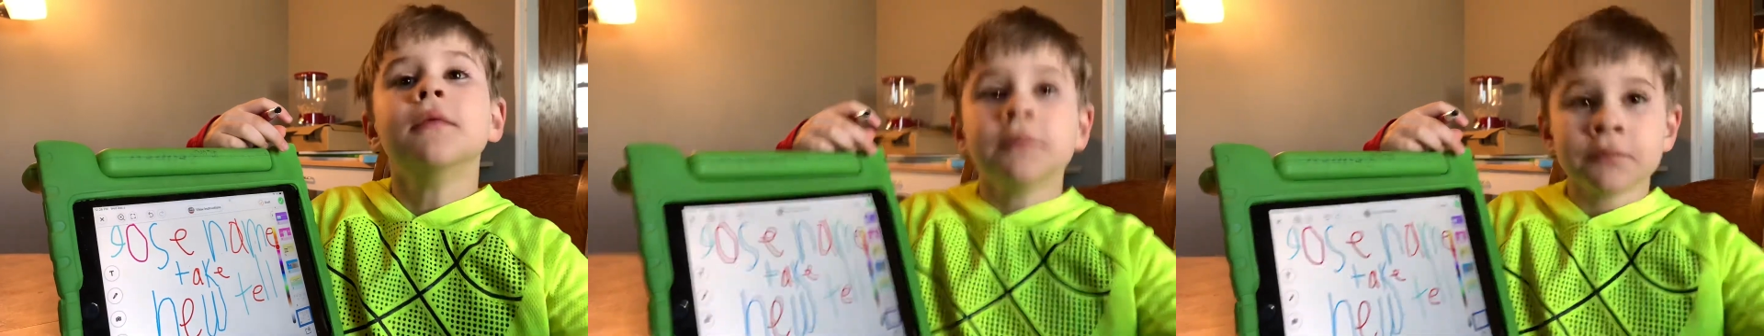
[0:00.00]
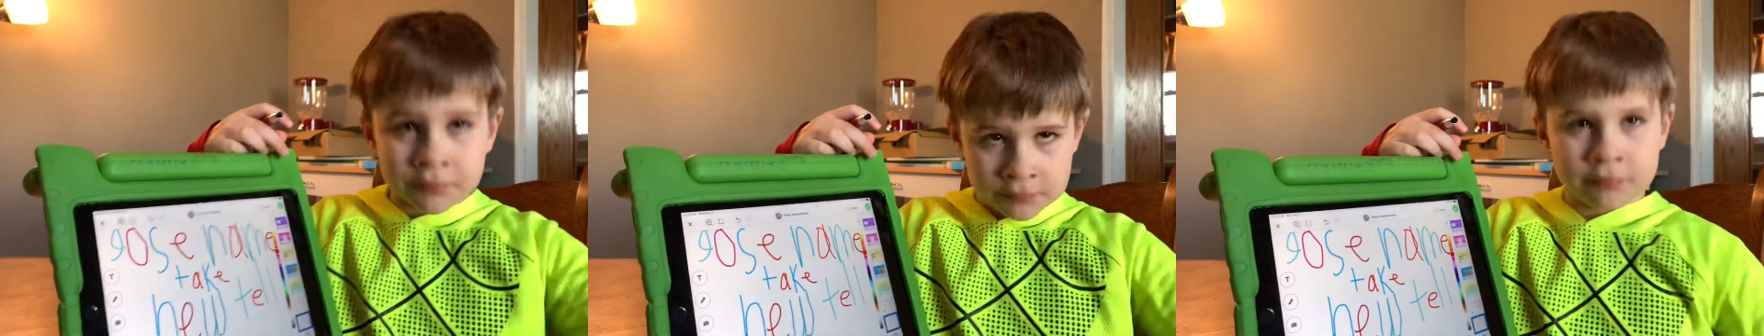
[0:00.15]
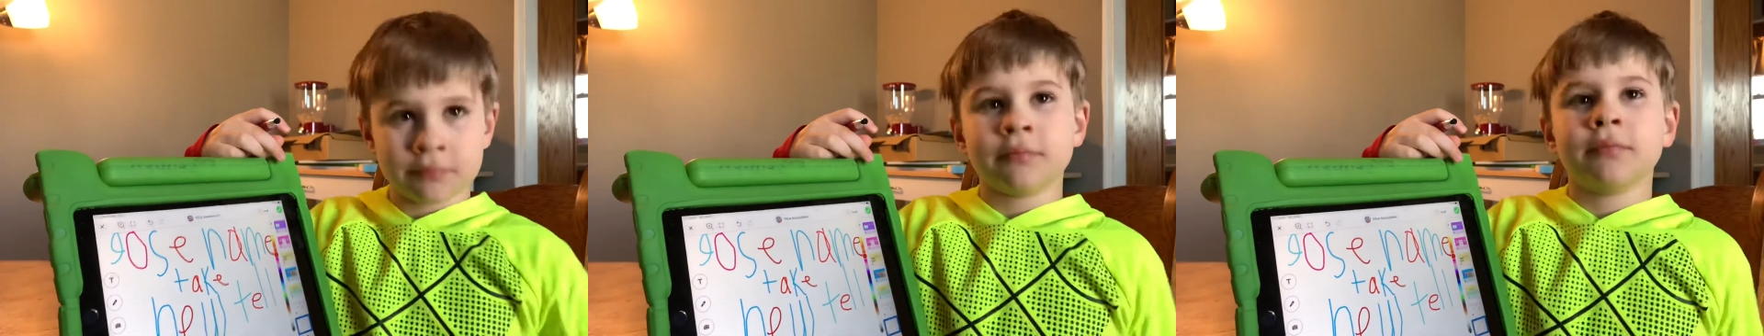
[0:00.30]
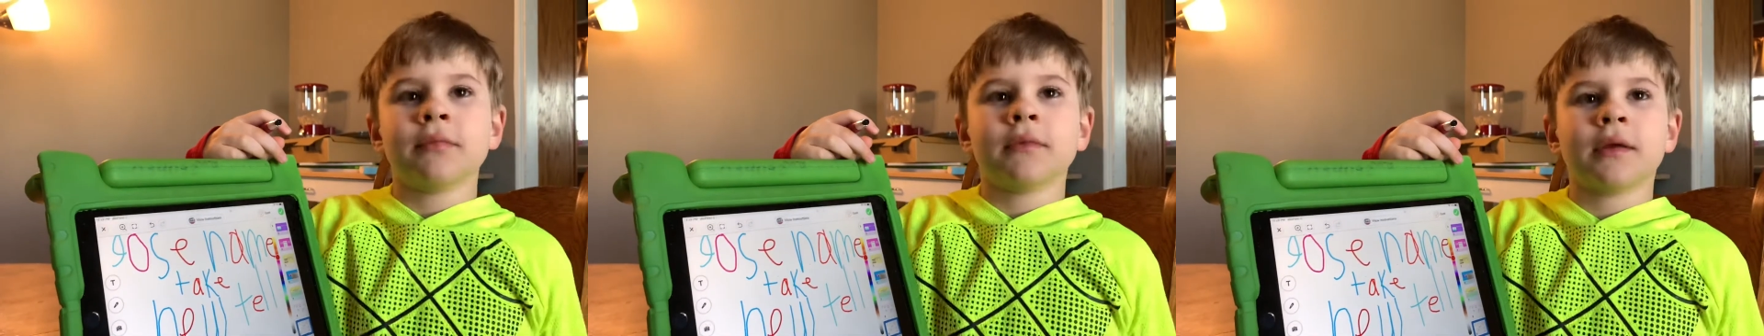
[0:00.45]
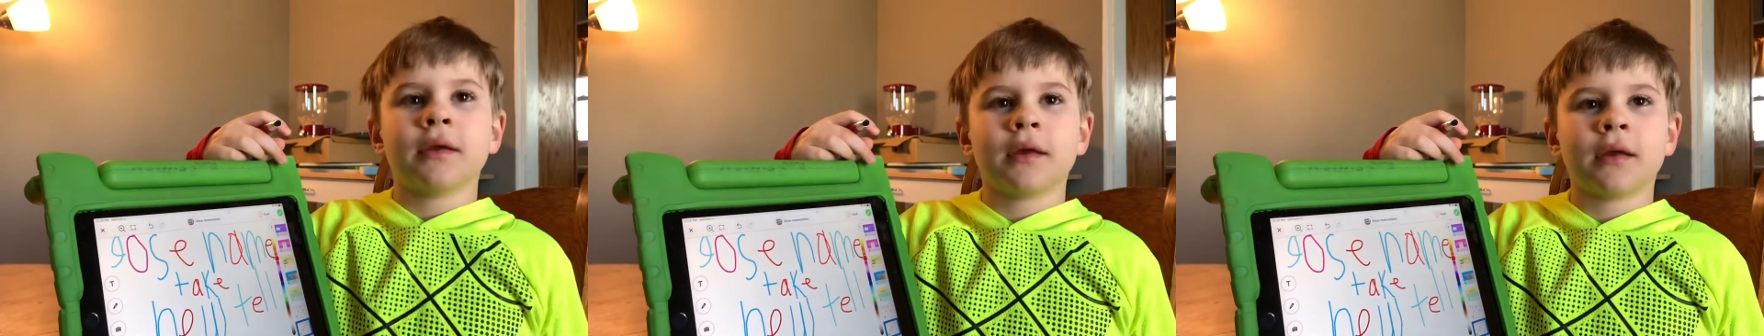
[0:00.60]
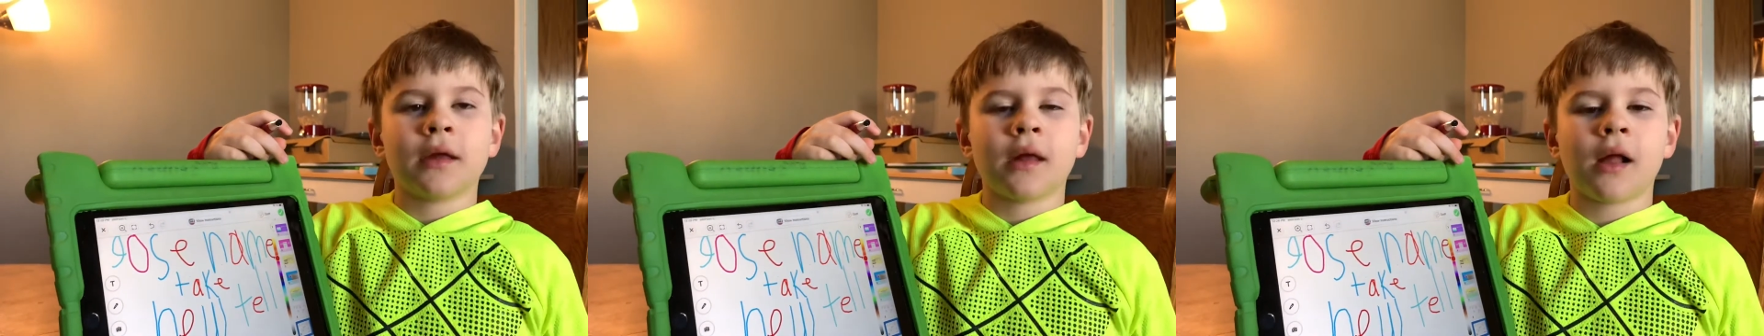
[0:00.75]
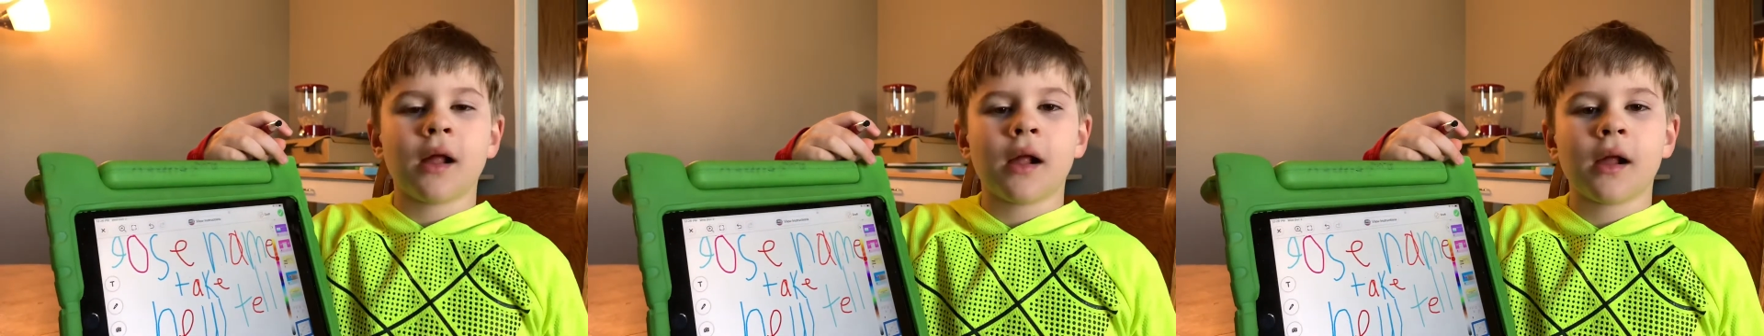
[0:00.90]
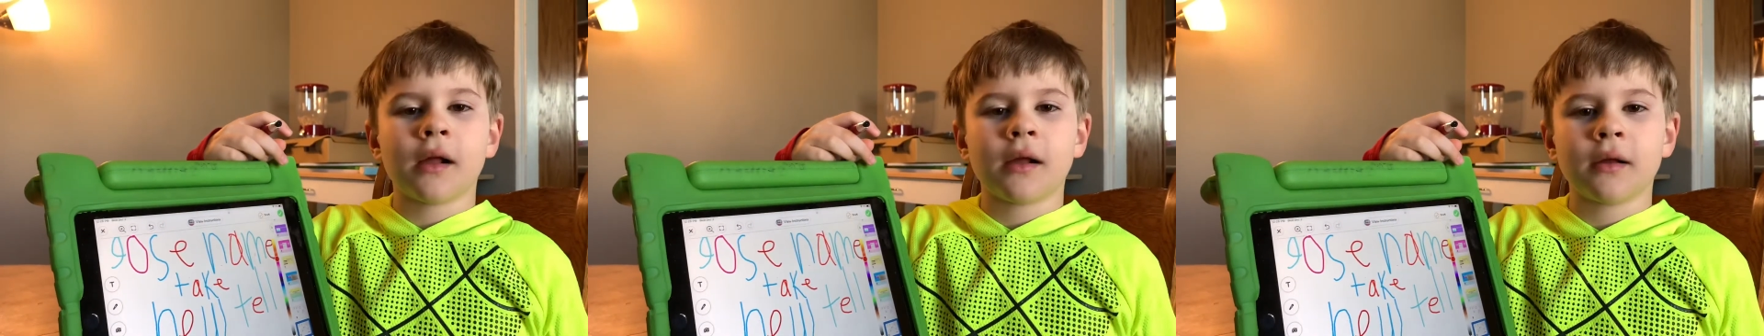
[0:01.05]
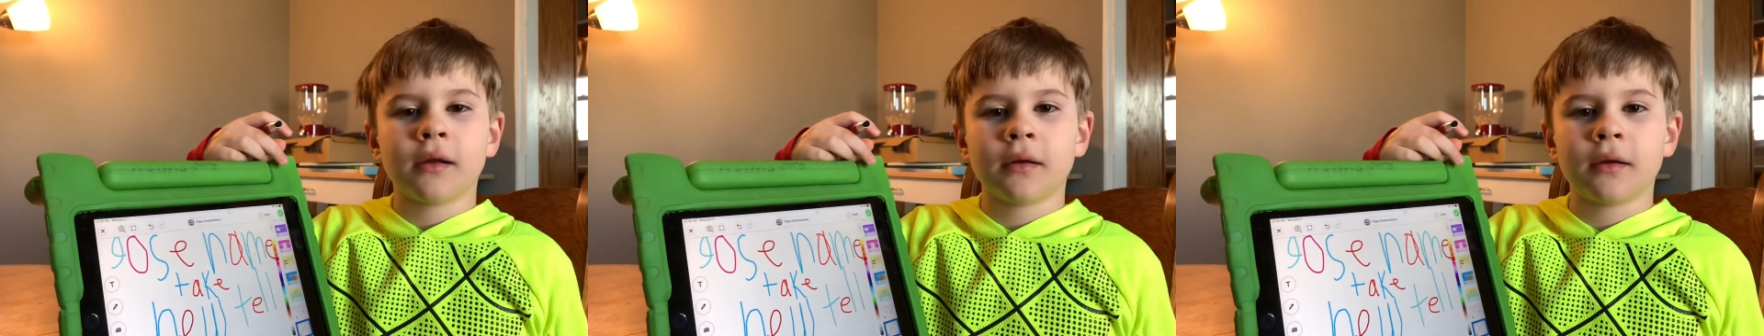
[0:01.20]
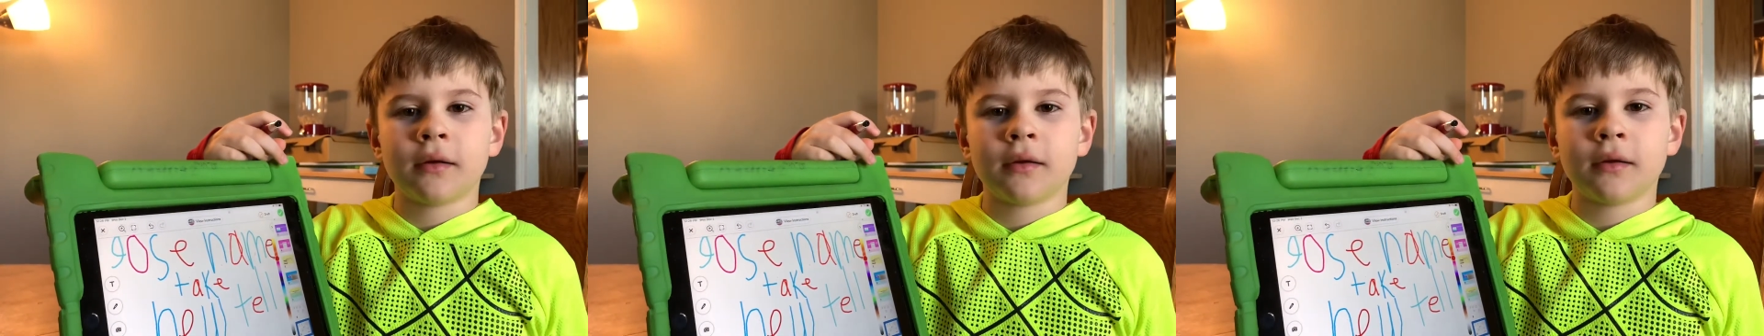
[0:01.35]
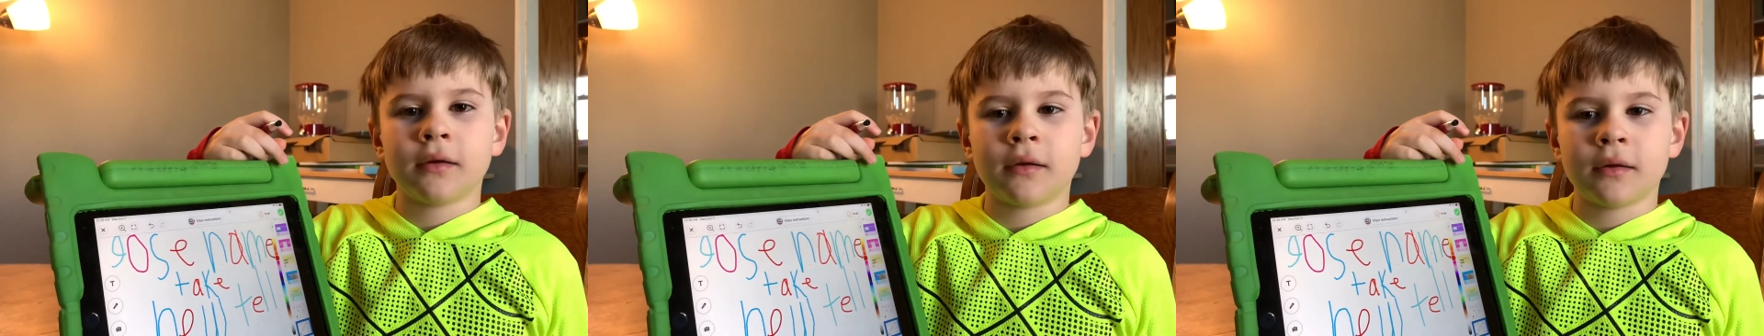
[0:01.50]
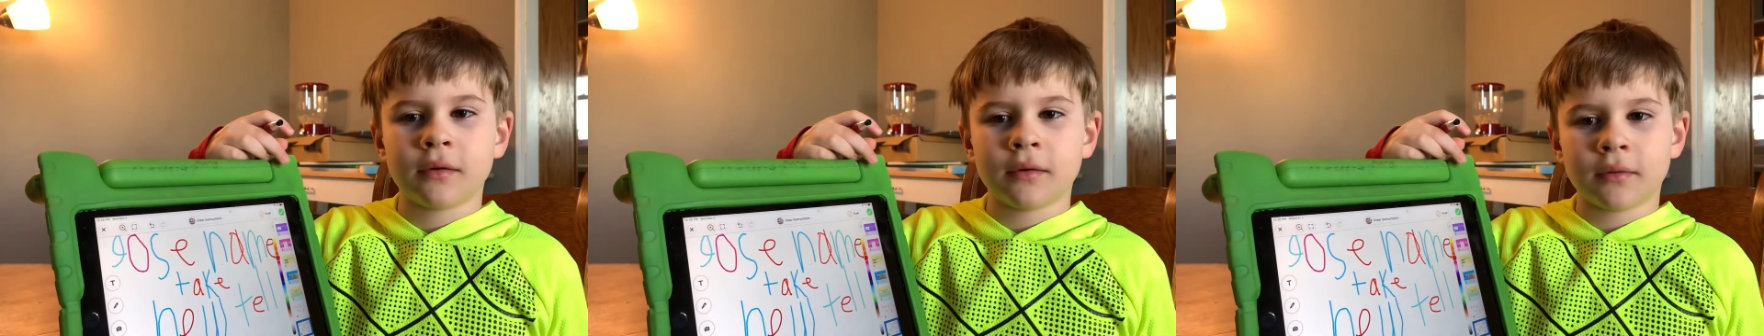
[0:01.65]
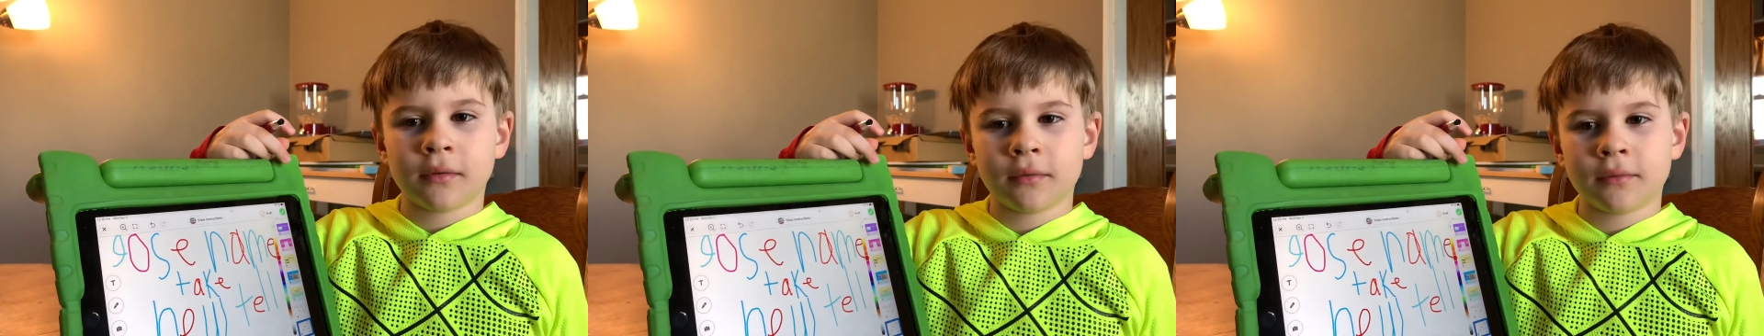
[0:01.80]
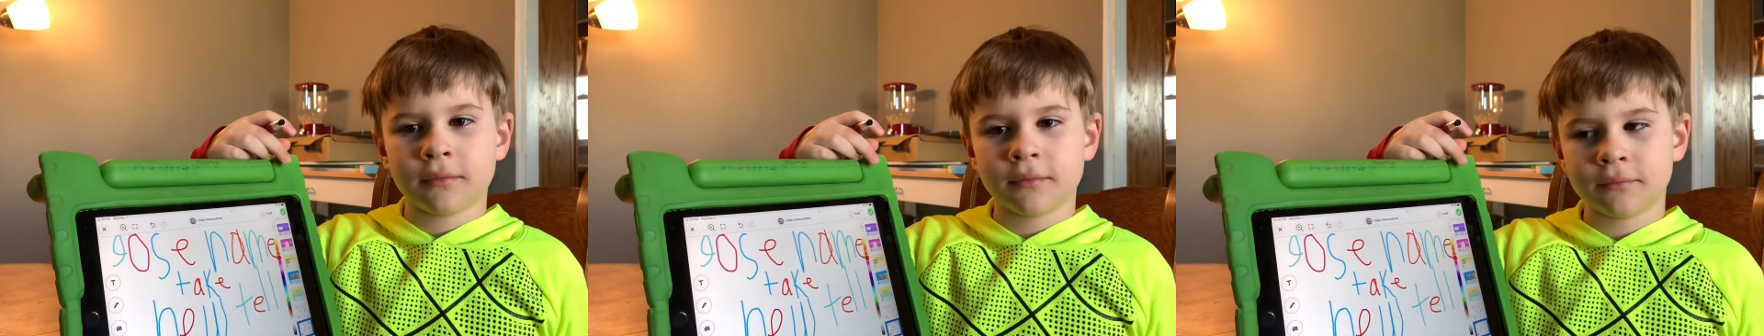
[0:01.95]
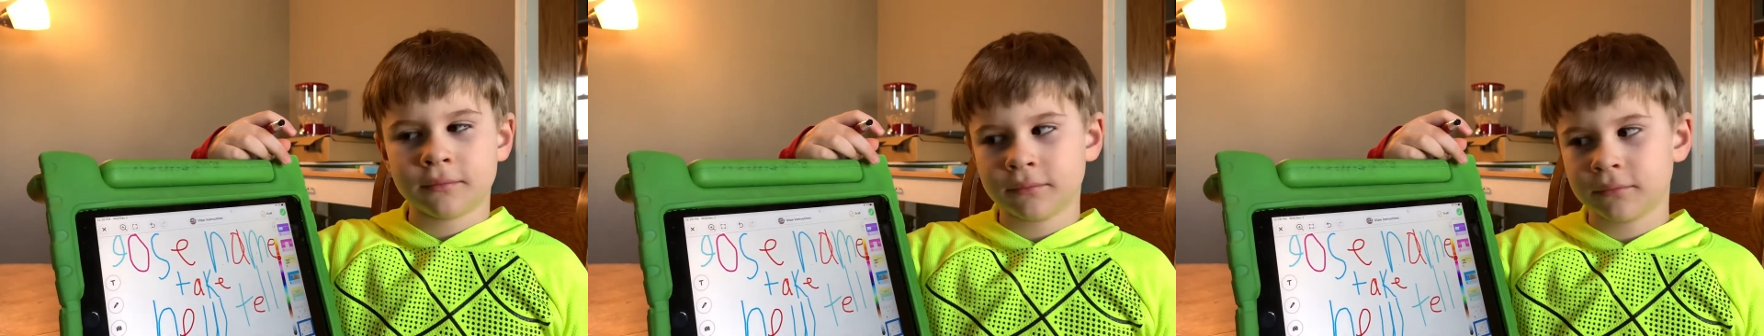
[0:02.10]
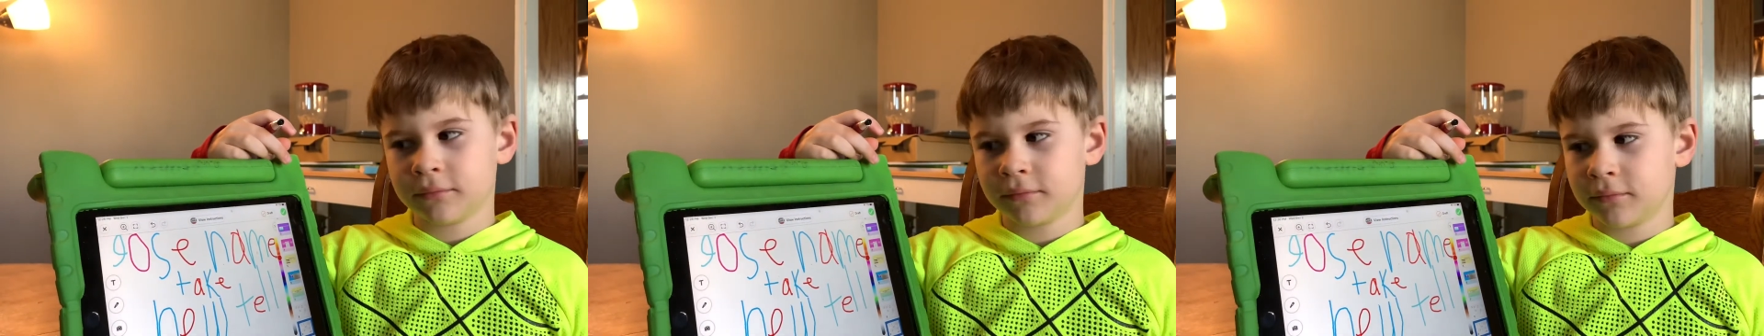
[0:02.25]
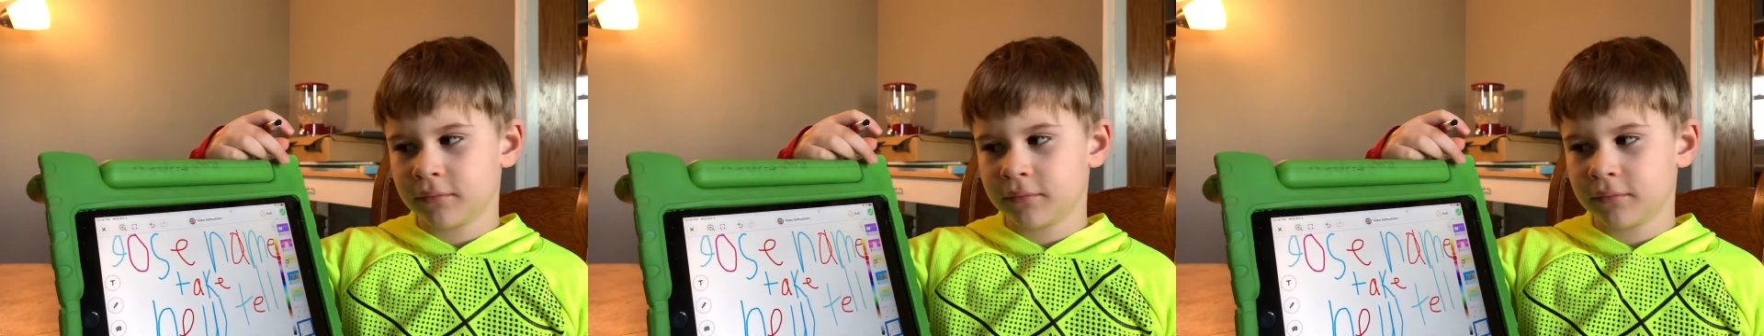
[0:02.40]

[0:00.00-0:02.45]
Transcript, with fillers: So Hunter learned that he could delete